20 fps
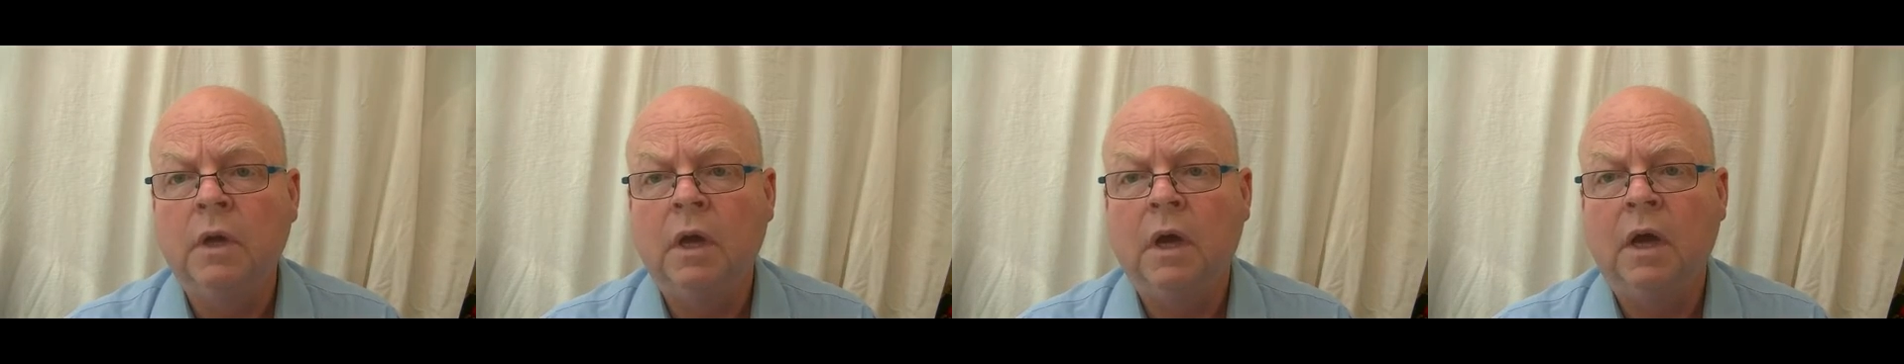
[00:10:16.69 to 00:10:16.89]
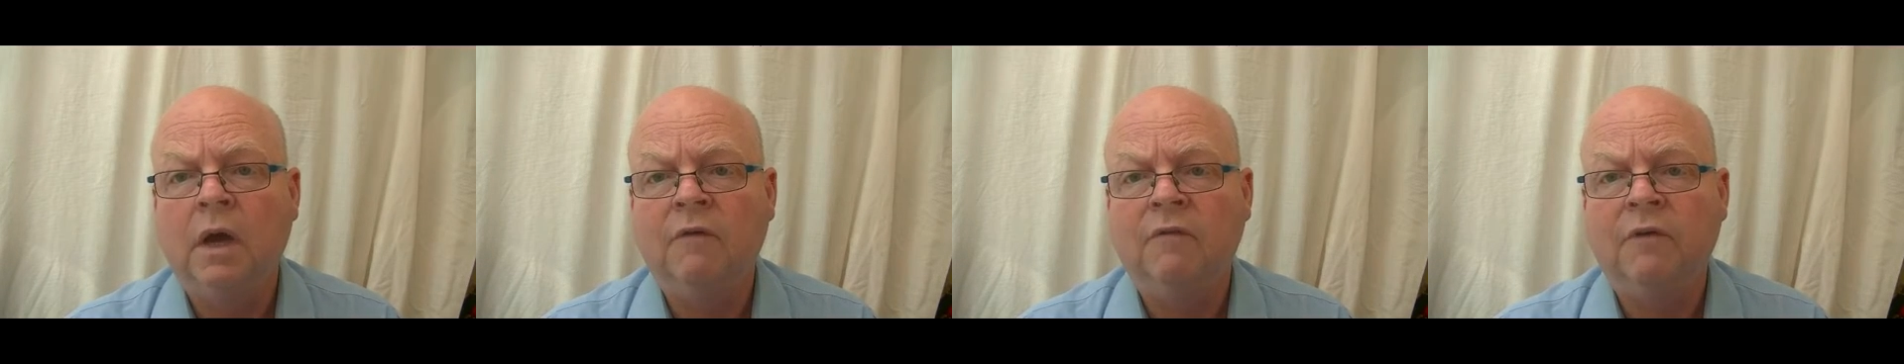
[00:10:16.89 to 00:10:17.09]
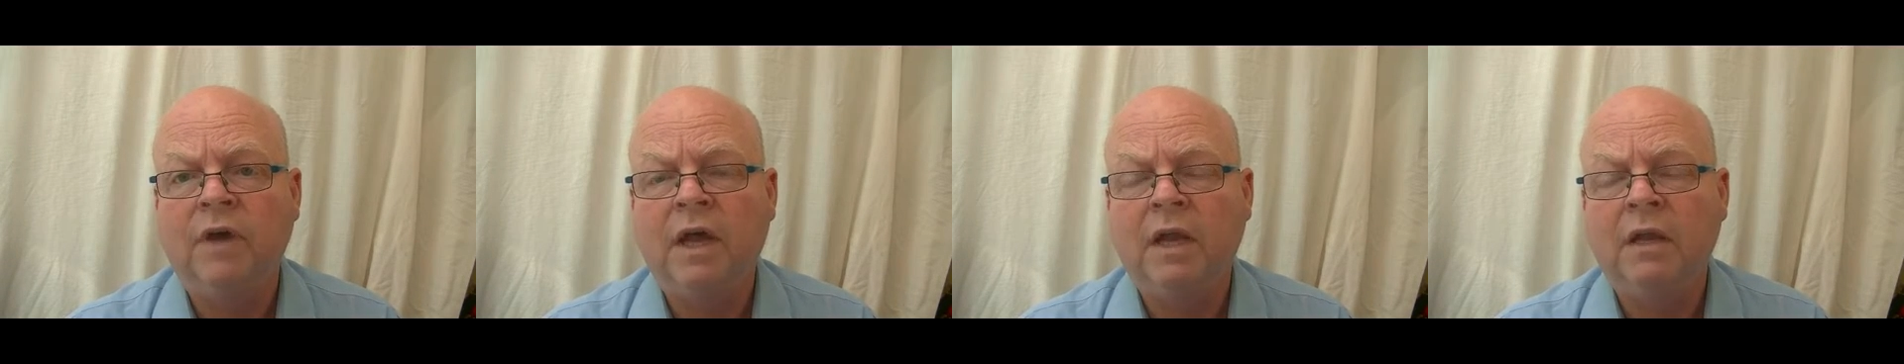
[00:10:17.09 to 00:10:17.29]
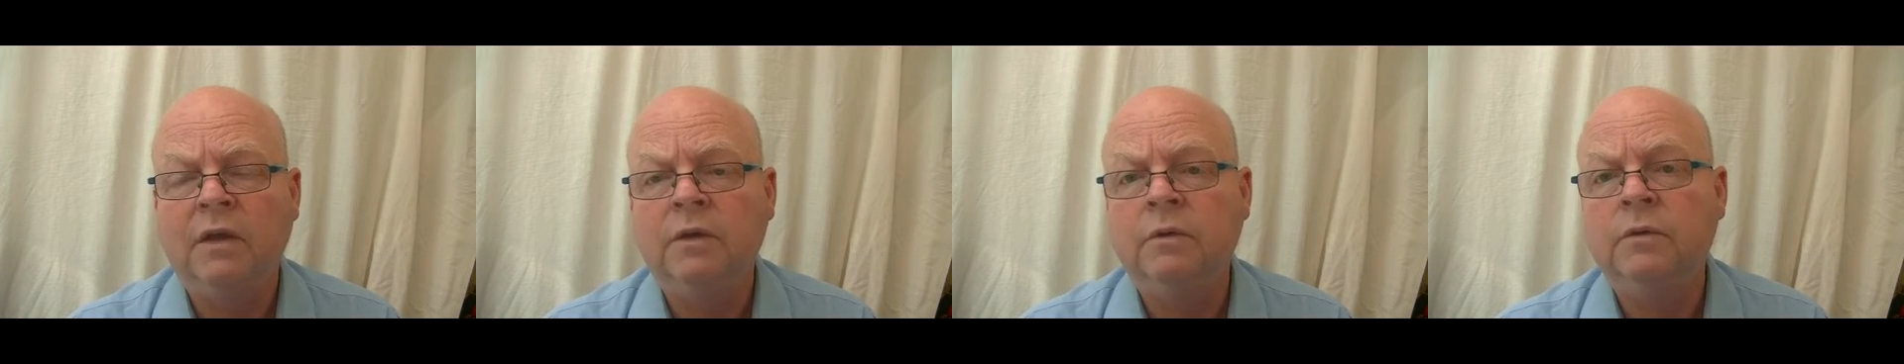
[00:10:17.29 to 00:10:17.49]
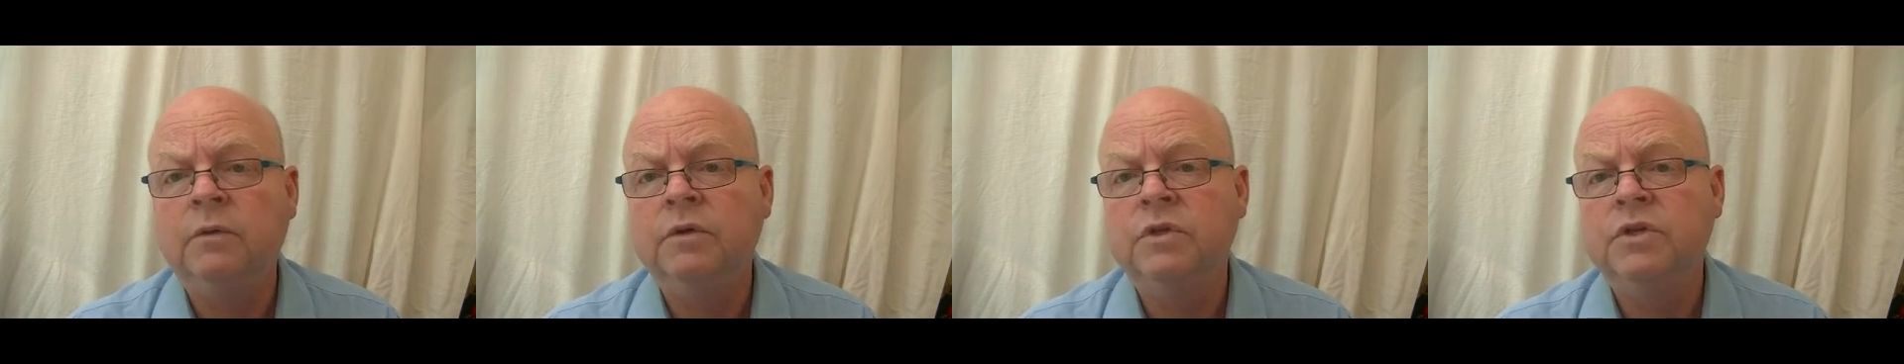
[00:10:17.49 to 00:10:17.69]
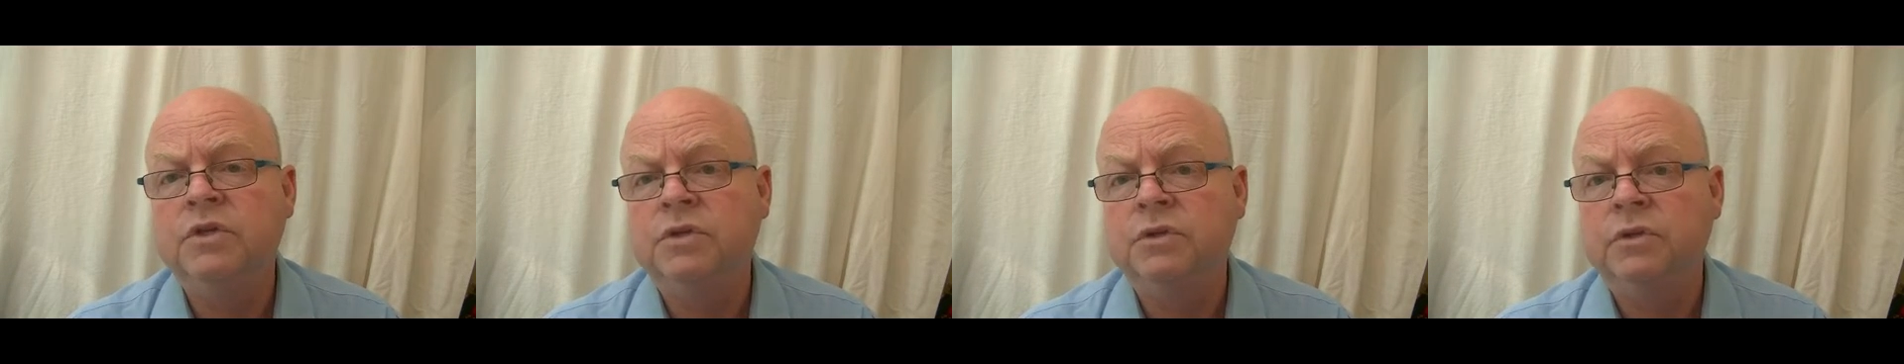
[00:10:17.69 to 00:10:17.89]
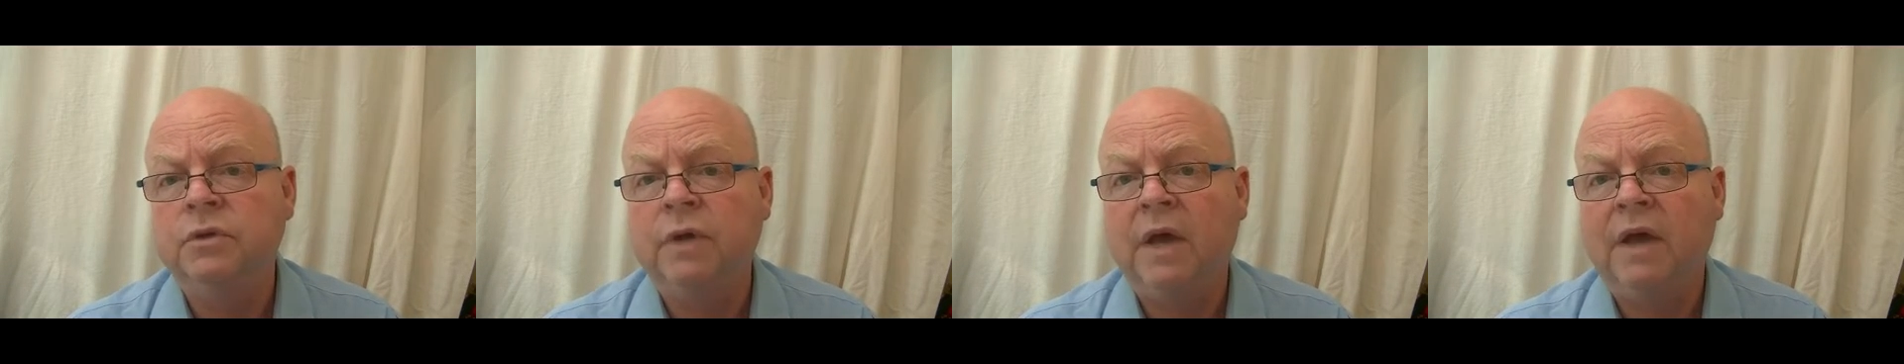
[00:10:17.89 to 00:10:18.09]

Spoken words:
value to